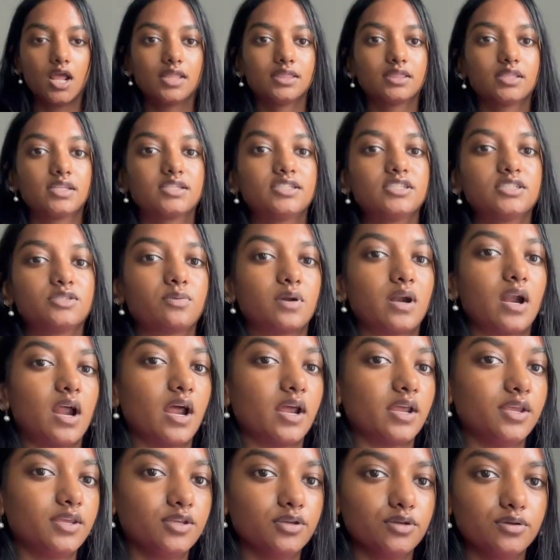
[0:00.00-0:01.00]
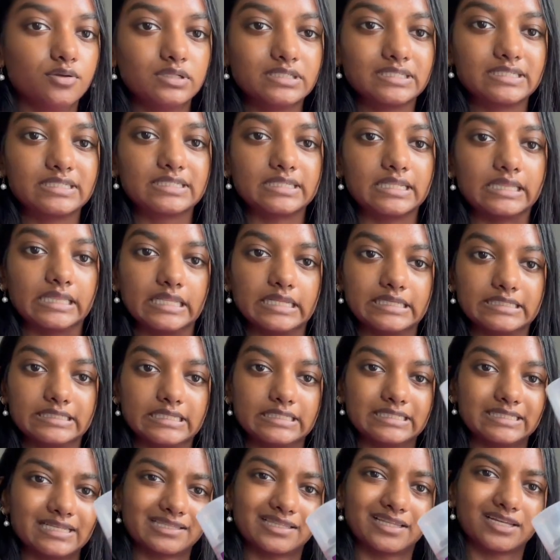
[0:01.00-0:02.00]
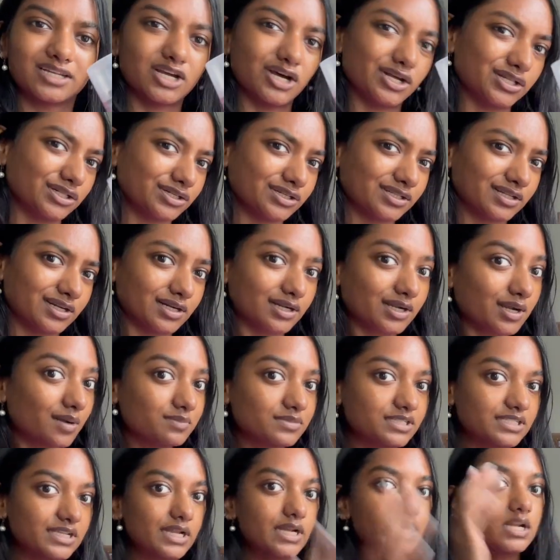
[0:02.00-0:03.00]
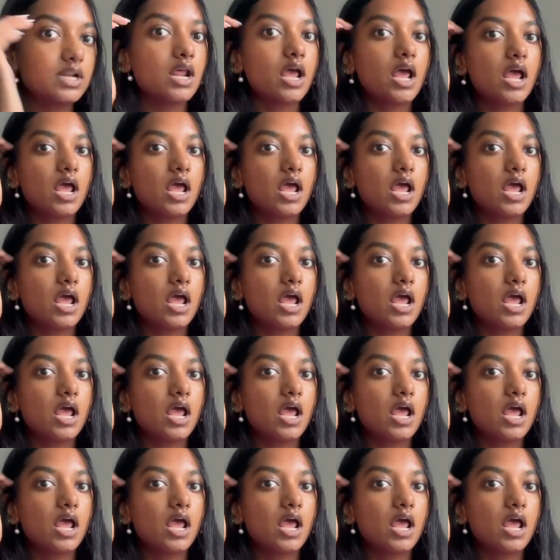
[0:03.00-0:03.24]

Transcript: This is what I use and this is like the color that it comes in.